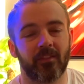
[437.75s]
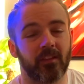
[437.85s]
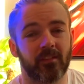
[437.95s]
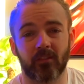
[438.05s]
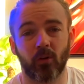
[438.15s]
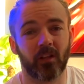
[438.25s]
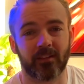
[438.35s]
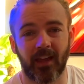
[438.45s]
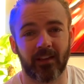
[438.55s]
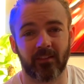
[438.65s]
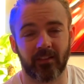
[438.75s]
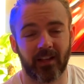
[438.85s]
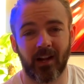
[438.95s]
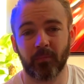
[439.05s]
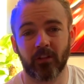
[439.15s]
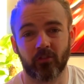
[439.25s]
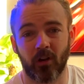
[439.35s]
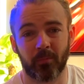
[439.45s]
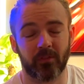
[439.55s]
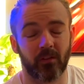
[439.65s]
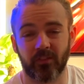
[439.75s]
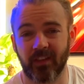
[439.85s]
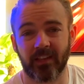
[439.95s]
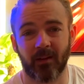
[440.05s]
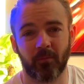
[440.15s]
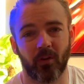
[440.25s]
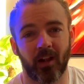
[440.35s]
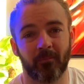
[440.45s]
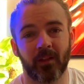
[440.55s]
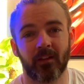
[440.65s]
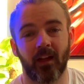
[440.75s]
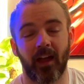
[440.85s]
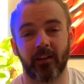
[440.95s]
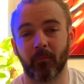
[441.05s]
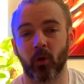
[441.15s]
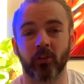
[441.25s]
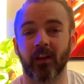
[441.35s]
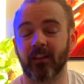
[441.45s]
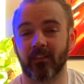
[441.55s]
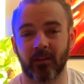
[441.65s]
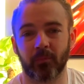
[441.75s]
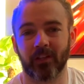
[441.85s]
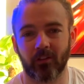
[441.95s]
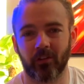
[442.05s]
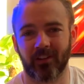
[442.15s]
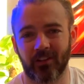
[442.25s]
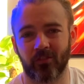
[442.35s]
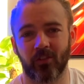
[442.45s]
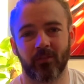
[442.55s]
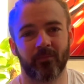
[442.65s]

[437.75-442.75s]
This is all it takes, is a couple of drops of Seachem Prime, and ammonia is simply not an issue.